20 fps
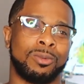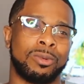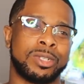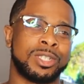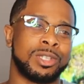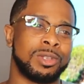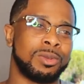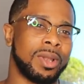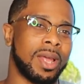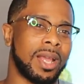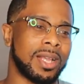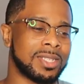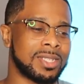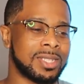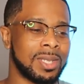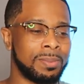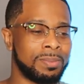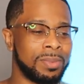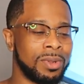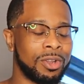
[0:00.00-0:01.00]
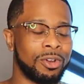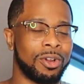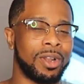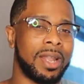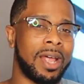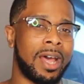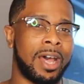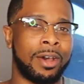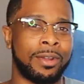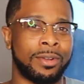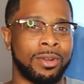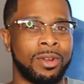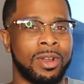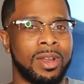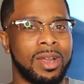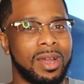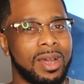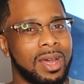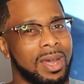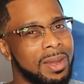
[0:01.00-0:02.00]
which do you like, simple or loud?
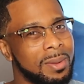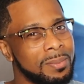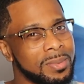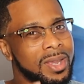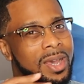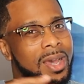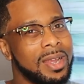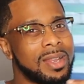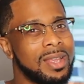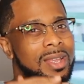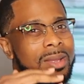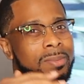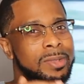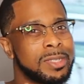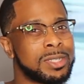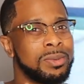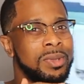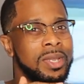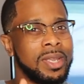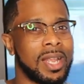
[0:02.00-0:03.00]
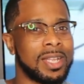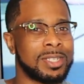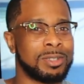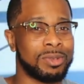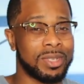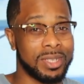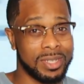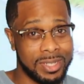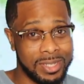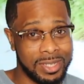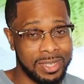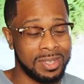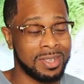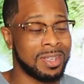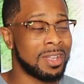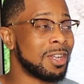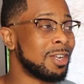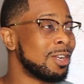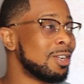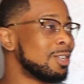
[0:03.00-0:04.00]
I'm kind of in between, as you can see.
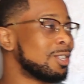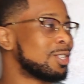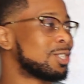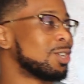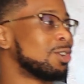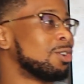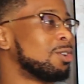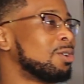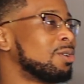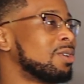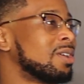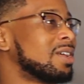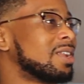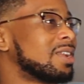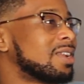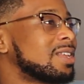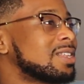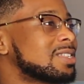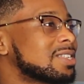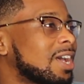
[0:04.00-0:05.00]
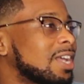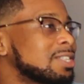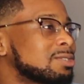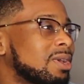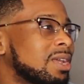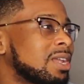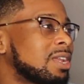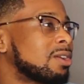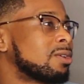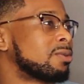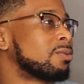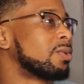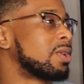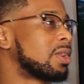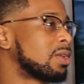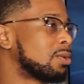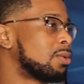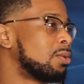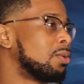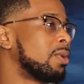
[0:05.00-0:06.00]
So these guys right here are
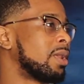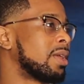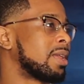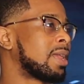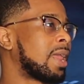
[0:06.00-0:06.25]
really cool. It